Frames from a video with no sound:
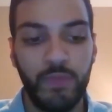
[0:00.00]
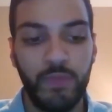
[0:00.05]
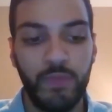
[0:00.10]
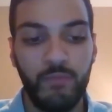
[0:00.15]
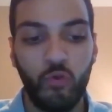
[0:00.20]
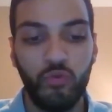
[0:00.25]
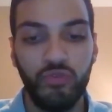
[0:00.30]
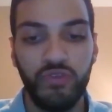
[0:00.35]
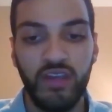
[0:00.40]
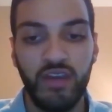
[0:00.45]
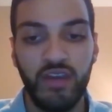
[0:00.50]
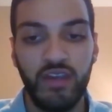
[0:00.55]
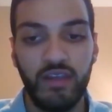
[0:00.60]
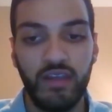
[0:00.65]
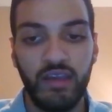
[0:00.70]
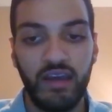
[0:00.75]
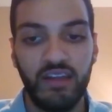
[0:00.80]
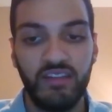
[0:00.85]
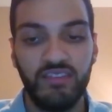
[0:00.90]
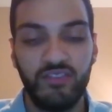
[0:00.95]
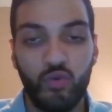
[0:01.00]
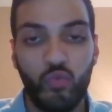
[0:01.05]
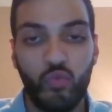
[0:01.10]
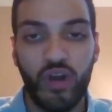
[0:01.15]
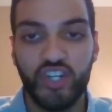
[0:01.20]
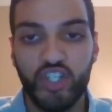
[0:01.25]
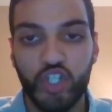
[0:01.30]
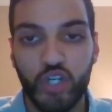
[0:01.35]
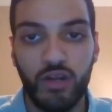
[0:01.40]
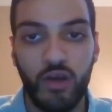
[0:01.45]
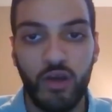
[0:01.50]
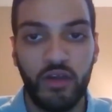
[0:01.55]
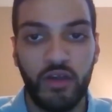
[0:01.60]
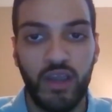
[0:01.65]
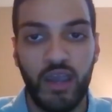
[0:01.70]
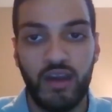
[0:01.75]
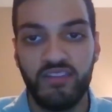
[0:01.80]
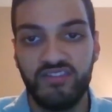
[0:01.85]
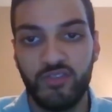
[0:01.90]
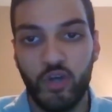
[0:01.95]
people needing a direction on
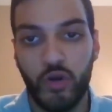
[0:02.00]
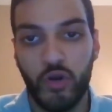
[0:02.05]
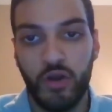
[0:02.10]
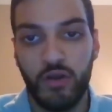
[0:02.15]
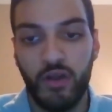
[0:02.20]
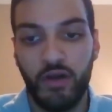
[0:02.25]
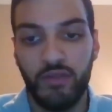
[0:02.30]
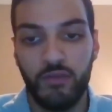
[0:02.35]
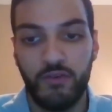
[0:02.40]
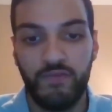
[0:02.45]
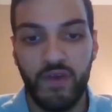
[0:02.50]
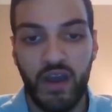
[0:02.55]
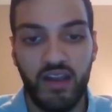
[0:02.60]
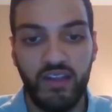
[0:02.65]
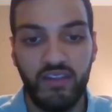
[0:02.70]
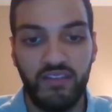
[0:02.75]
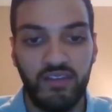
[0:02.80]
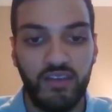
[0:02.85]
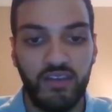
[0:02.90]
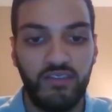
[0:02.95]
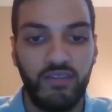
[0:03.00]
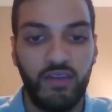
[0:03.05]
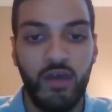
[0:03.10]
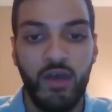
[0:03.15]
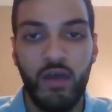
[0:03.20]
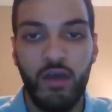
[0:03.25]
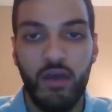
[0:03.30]
getting started on their finances,